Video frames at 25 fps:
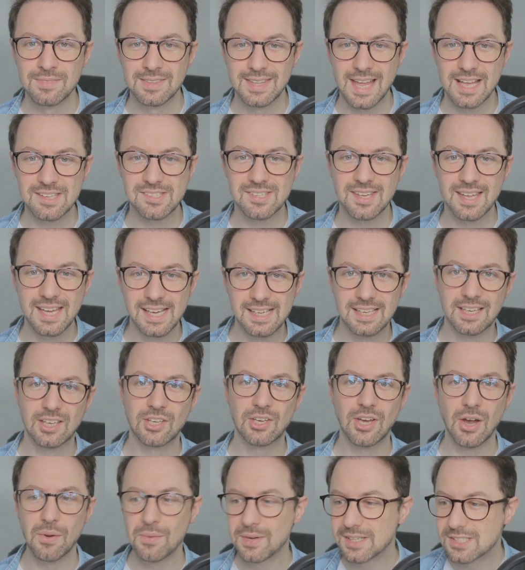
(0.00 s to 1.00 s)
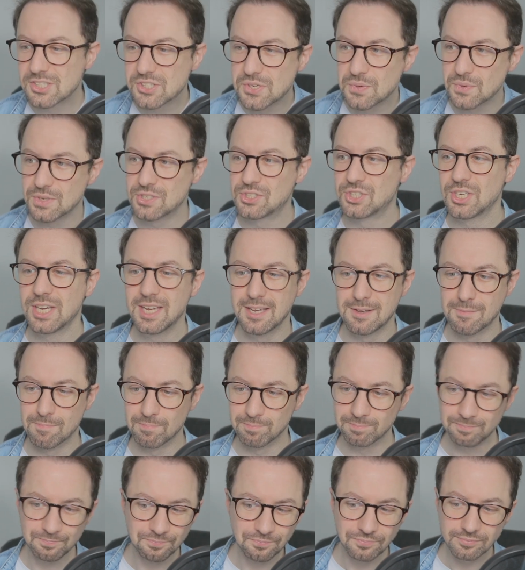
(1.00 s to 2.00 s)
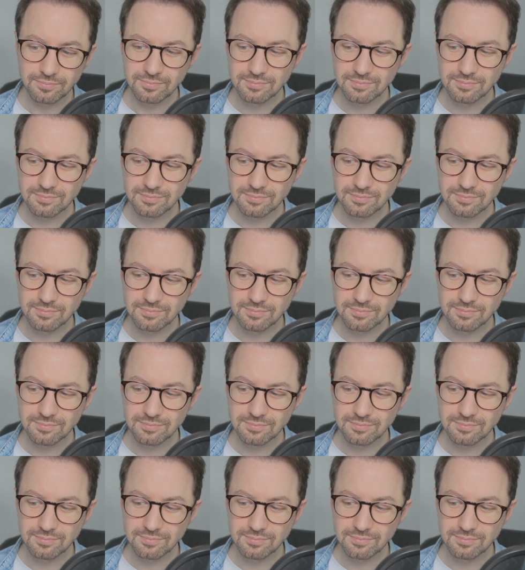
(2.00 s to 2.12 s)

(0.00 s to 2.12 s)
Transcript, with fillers: that's like going to a gym